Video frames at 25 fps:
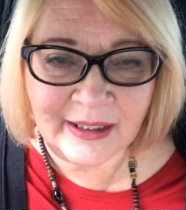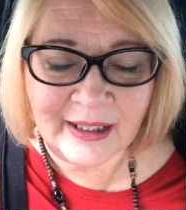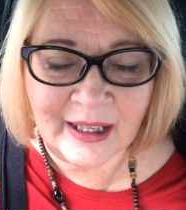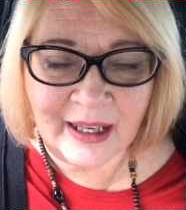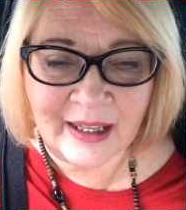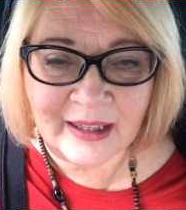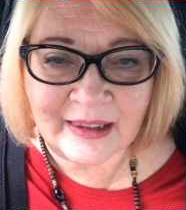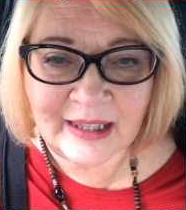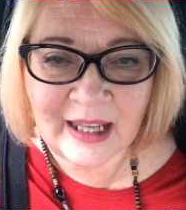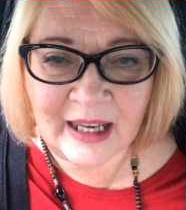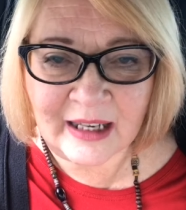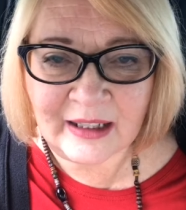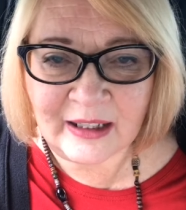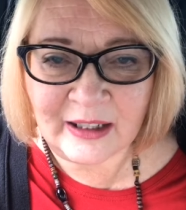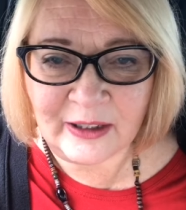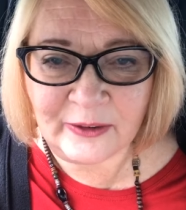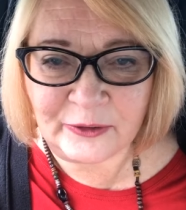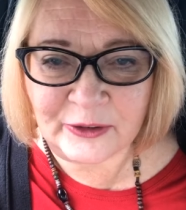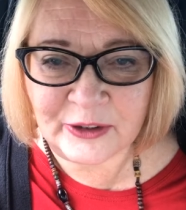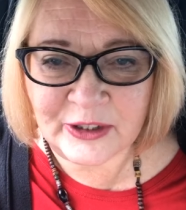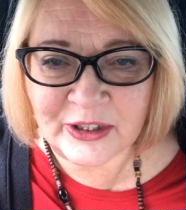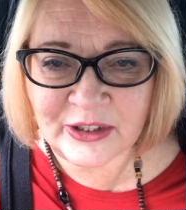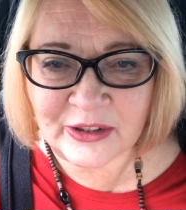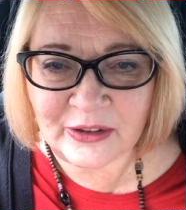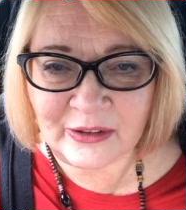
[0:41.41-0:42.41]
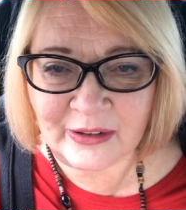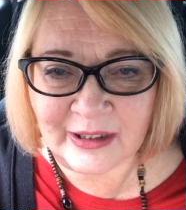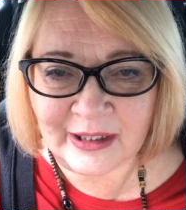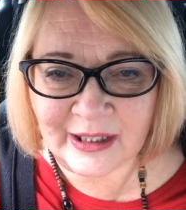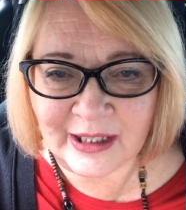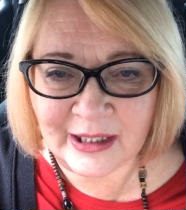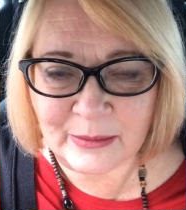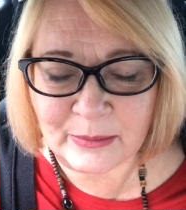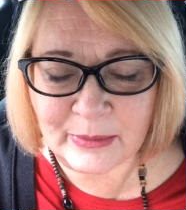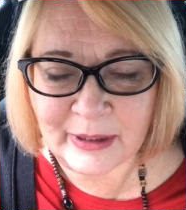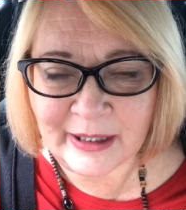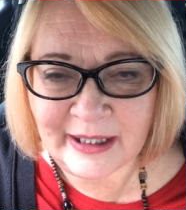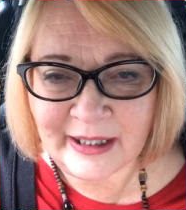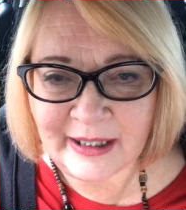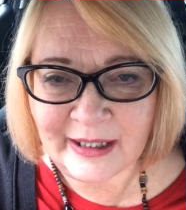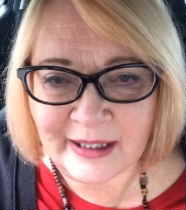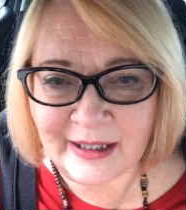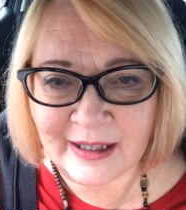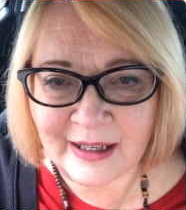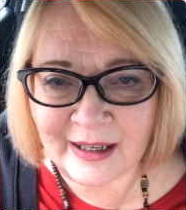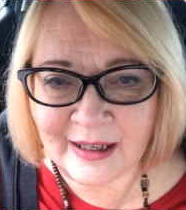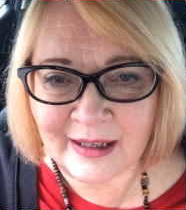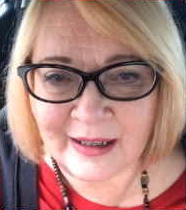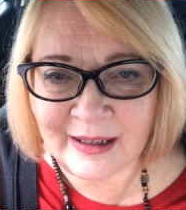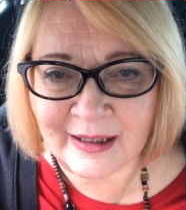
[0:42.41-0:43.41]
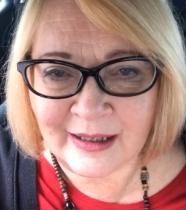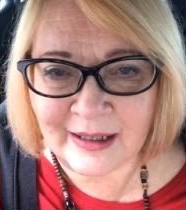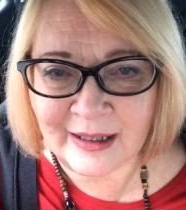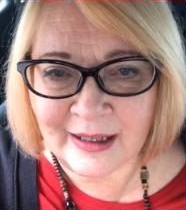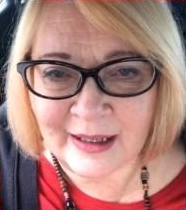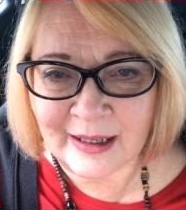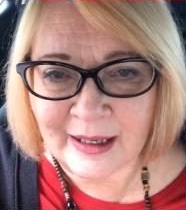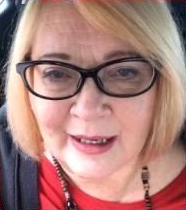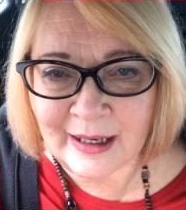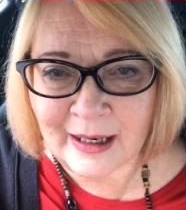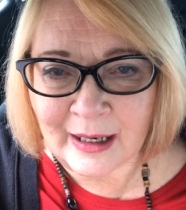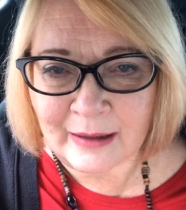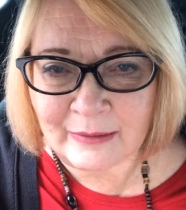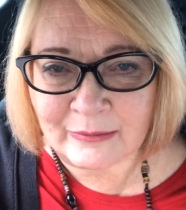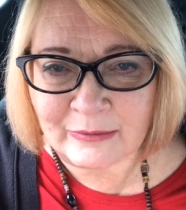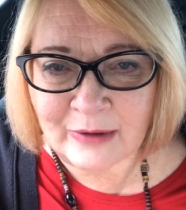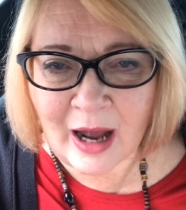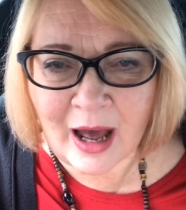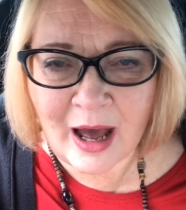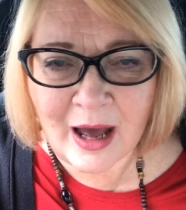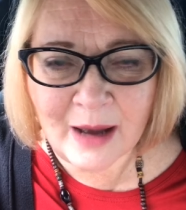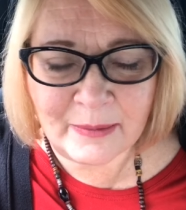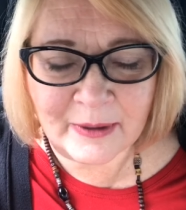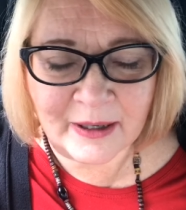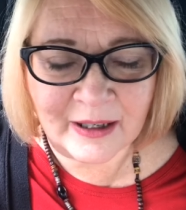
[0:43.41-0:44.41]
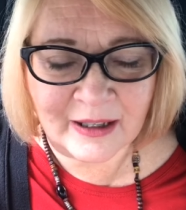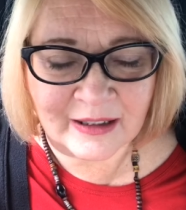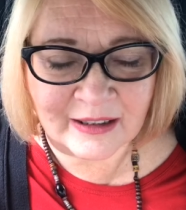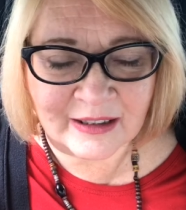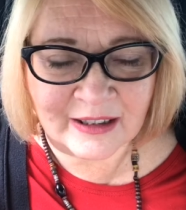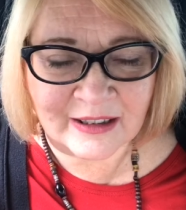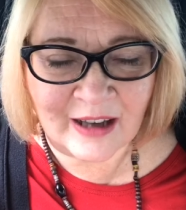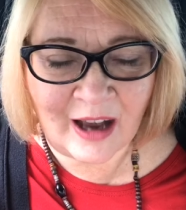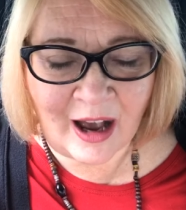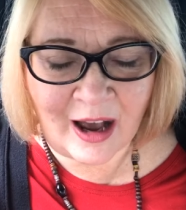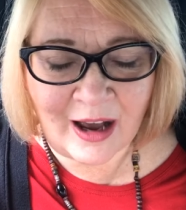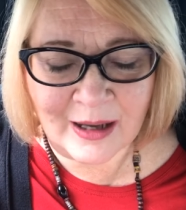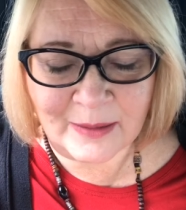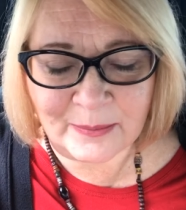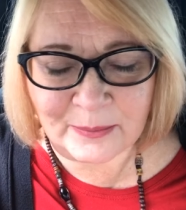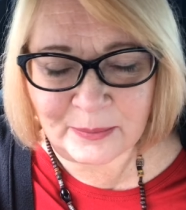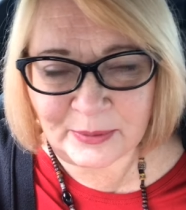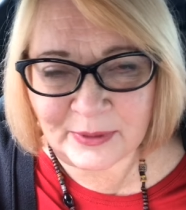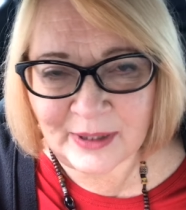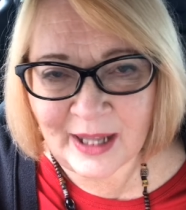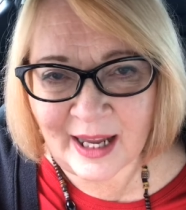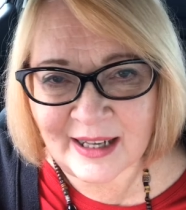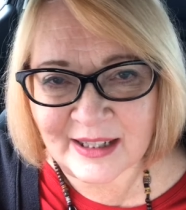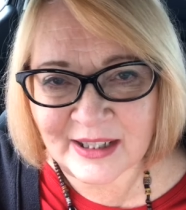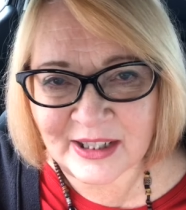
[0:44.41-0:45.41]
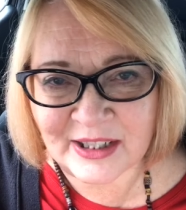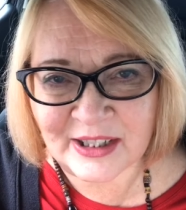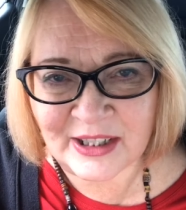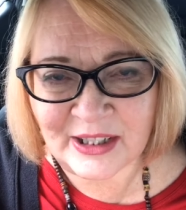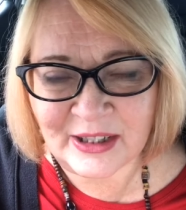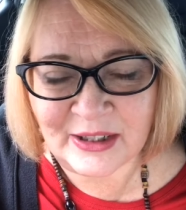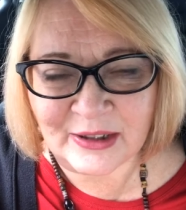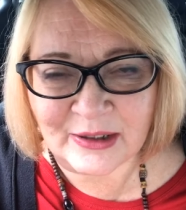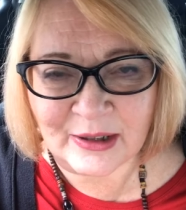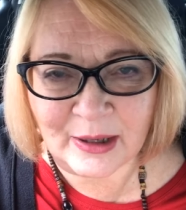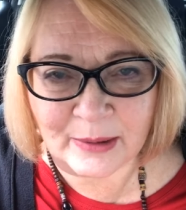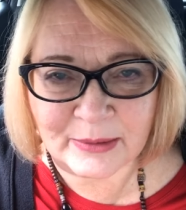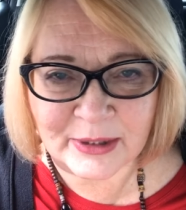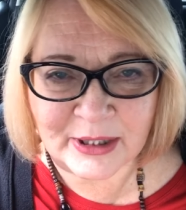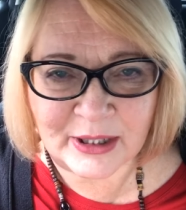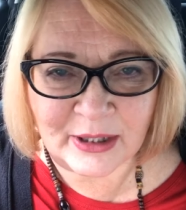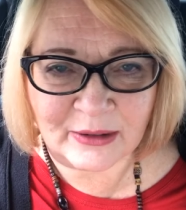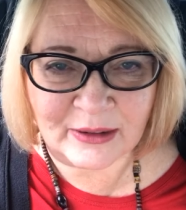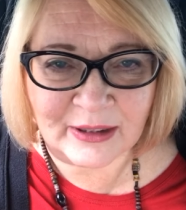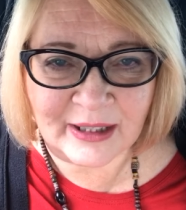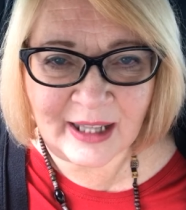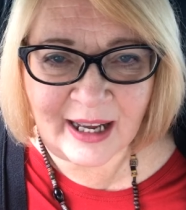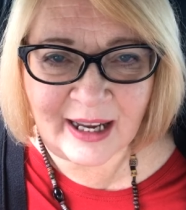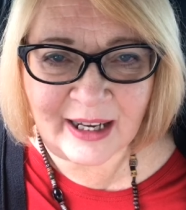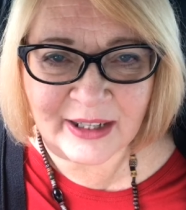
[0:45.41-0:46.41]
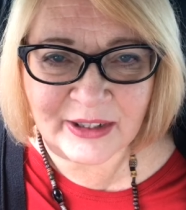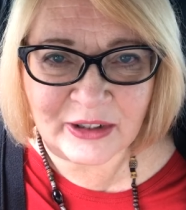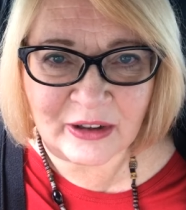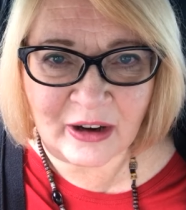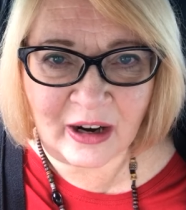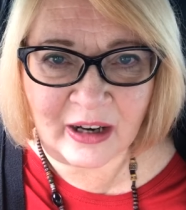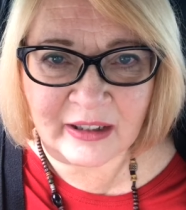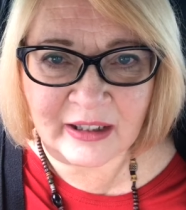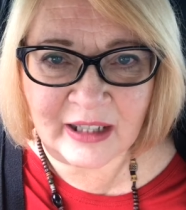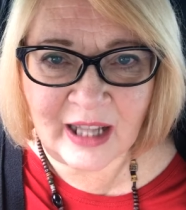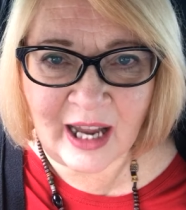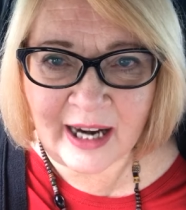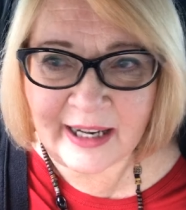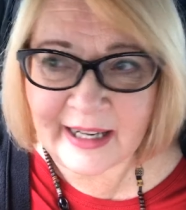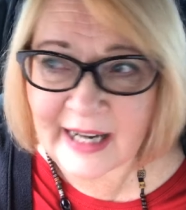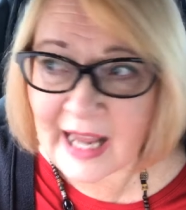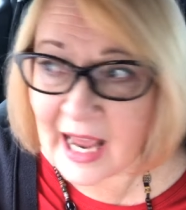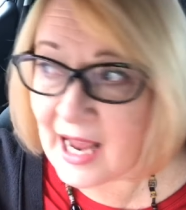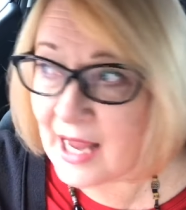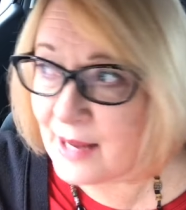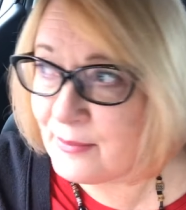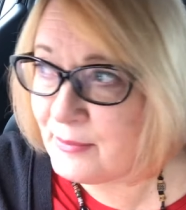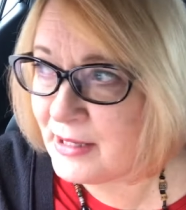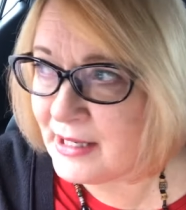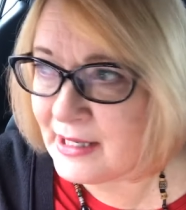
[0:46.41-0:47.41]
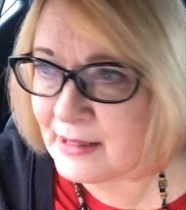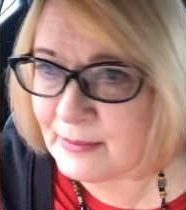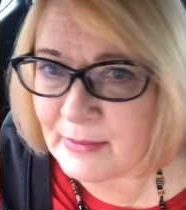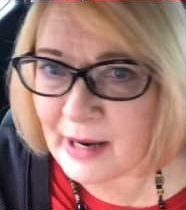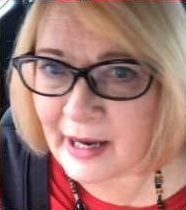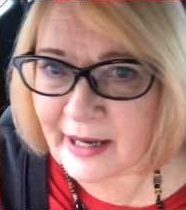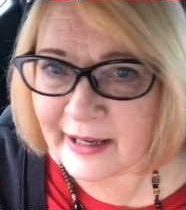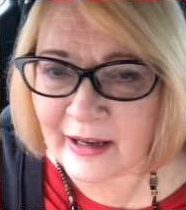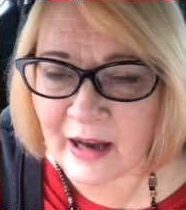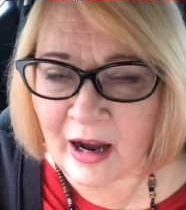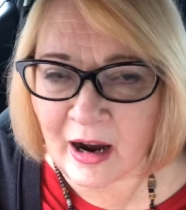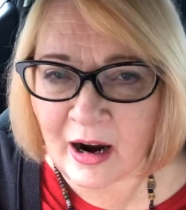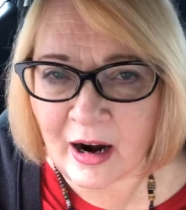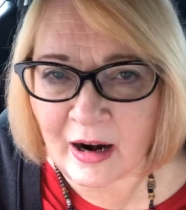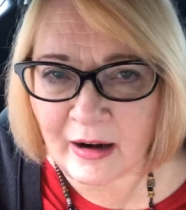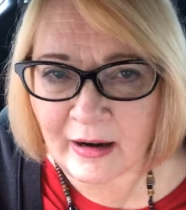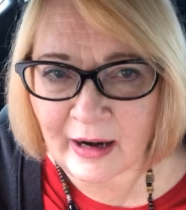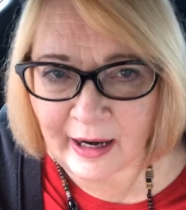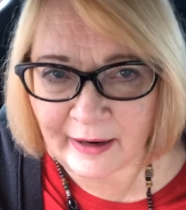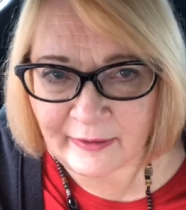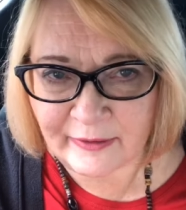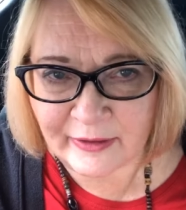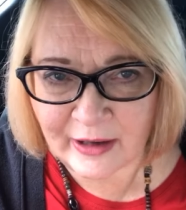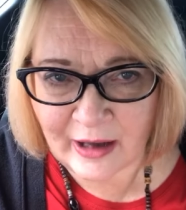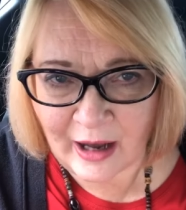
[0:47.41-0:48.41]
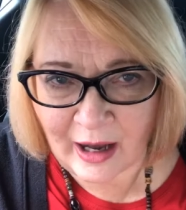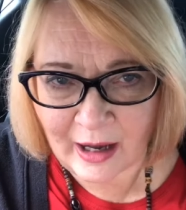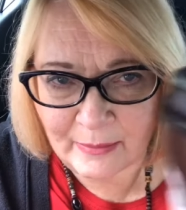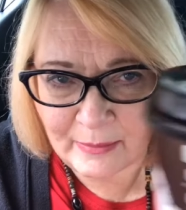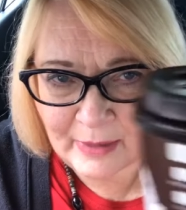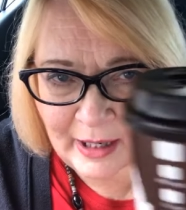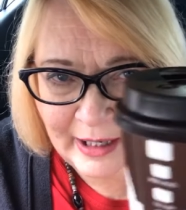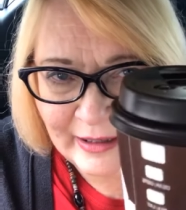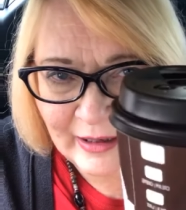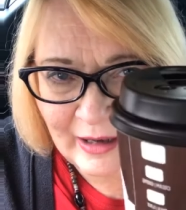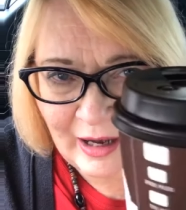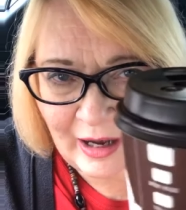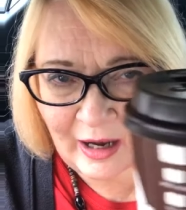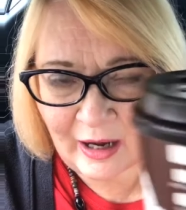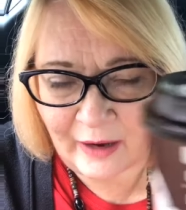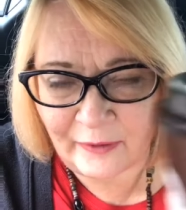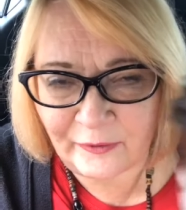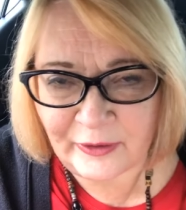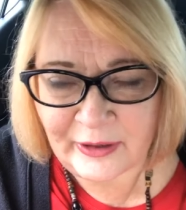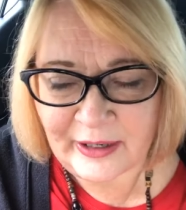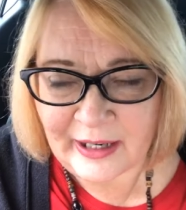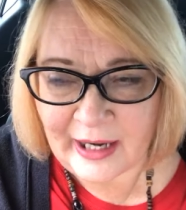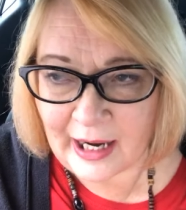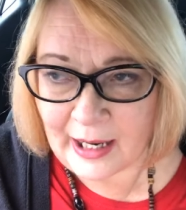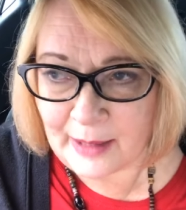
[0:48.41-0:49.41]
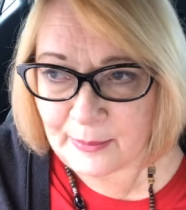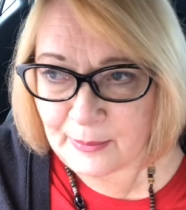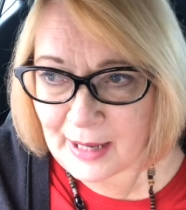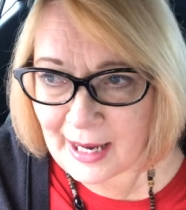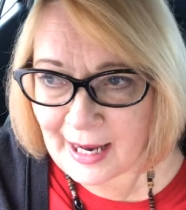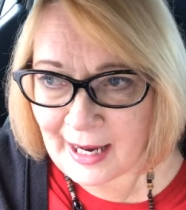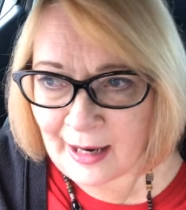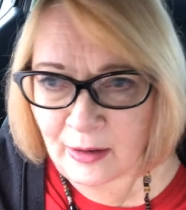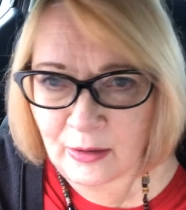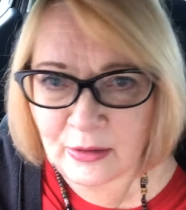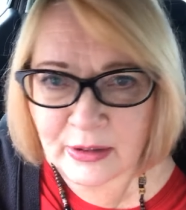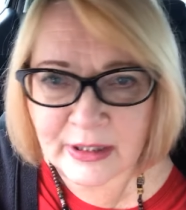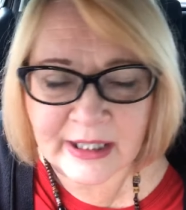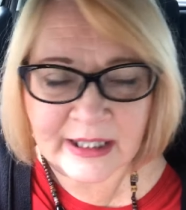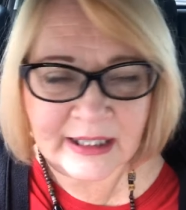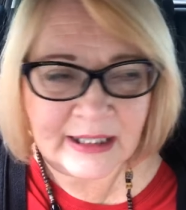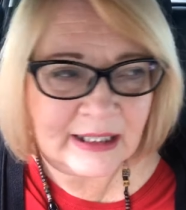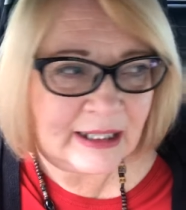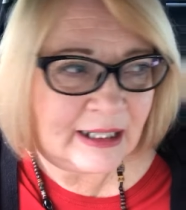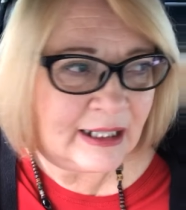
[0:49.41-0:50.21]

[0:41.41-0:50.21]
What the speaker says: Thank you for joining me. Robert, God bless you. I'm so glad you're online. I'm in my car. I've got my coffee. I'm out.